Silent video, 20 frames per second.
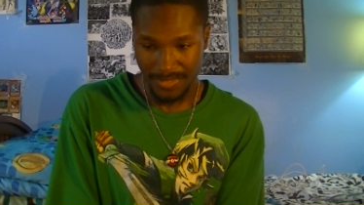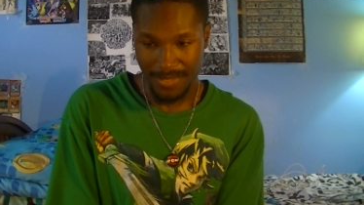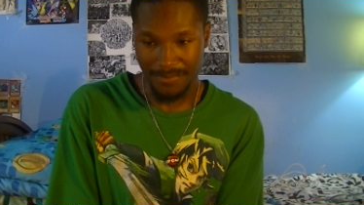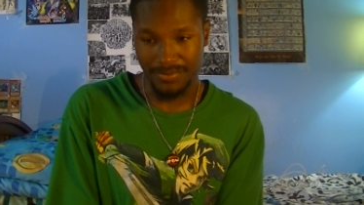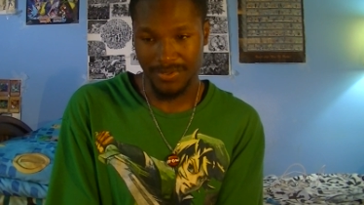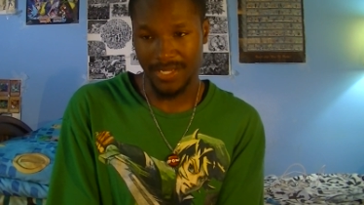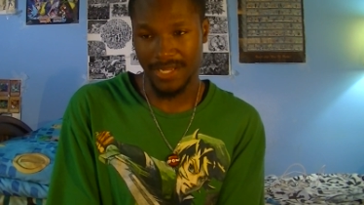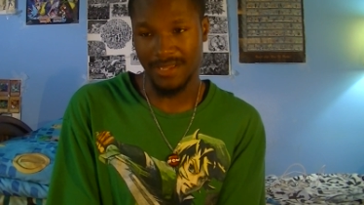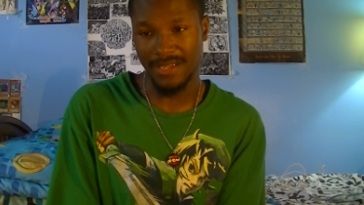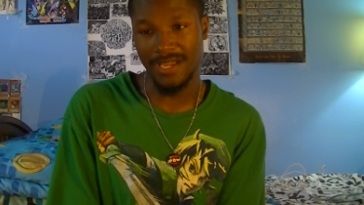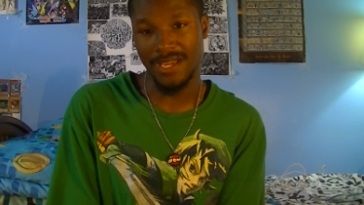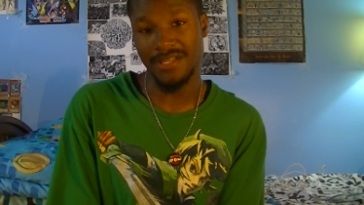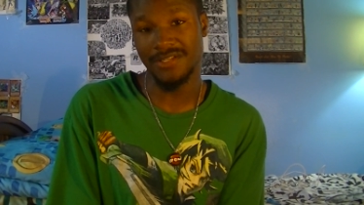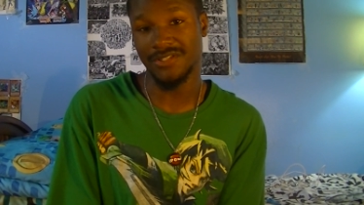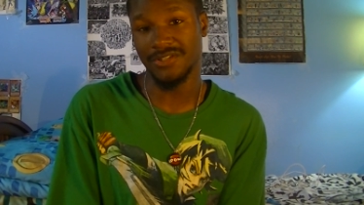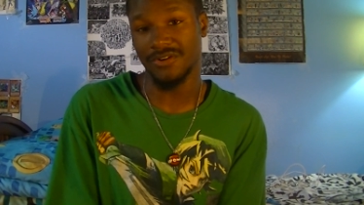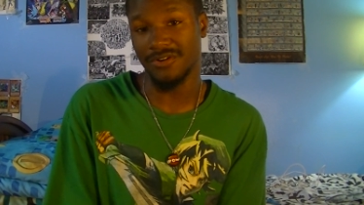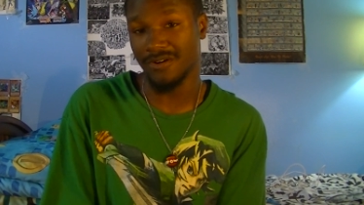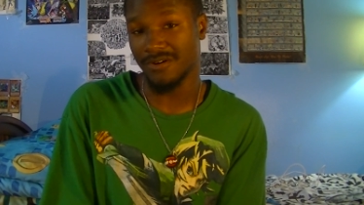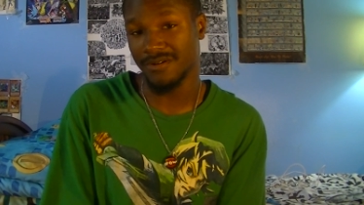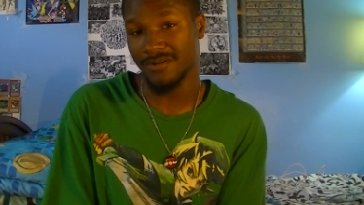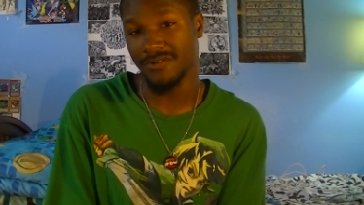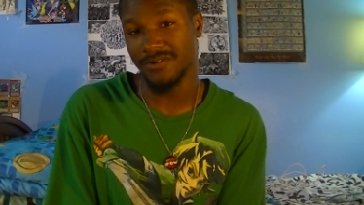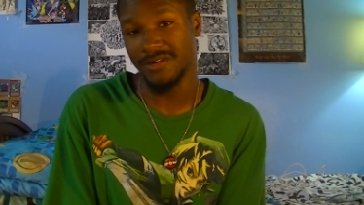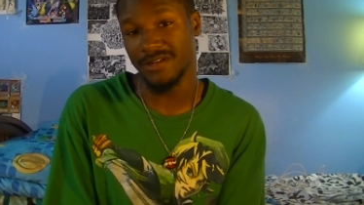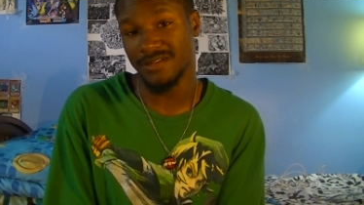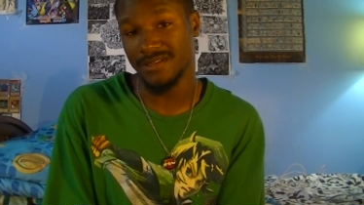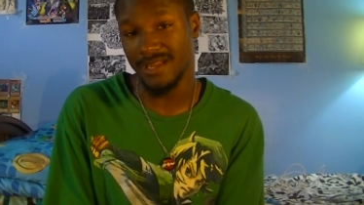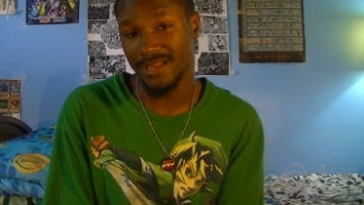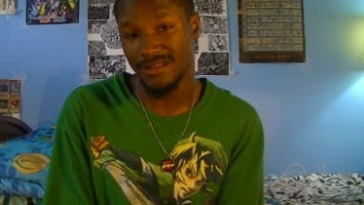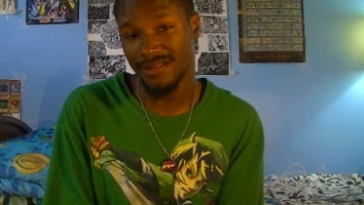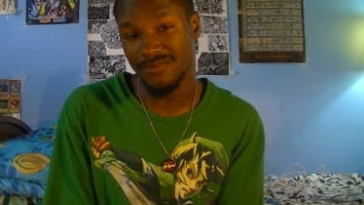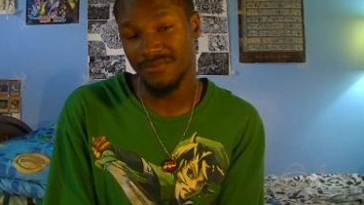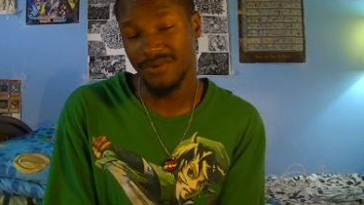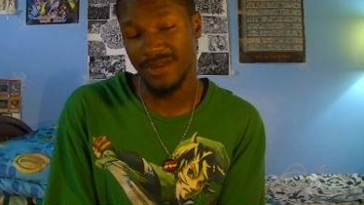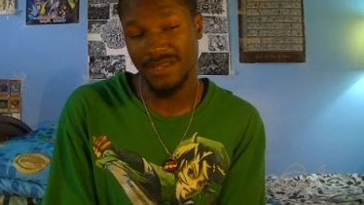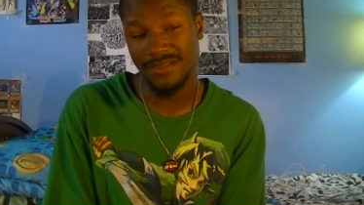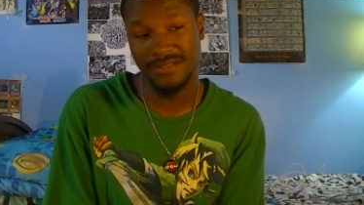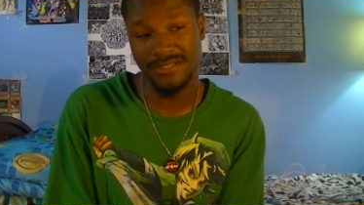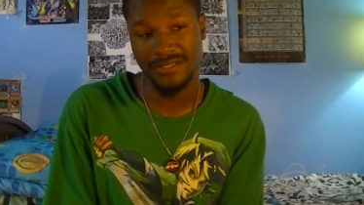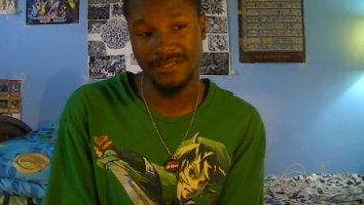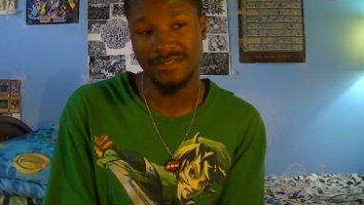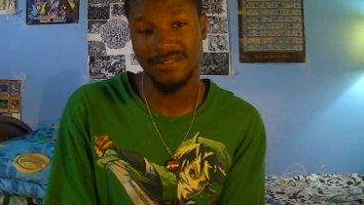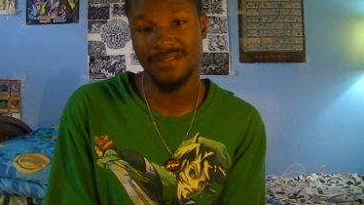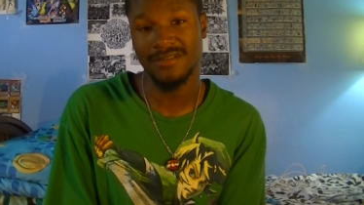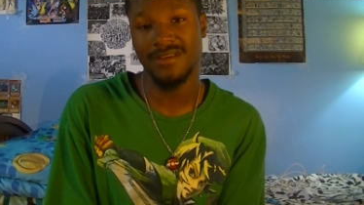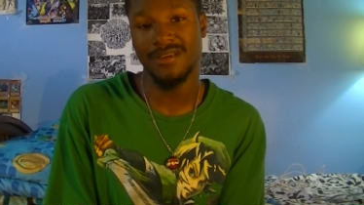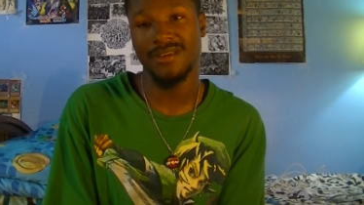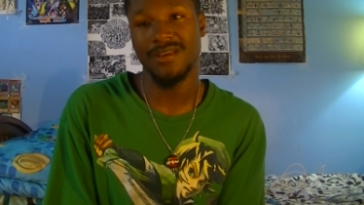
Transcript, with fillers: playing games on, on a daily basis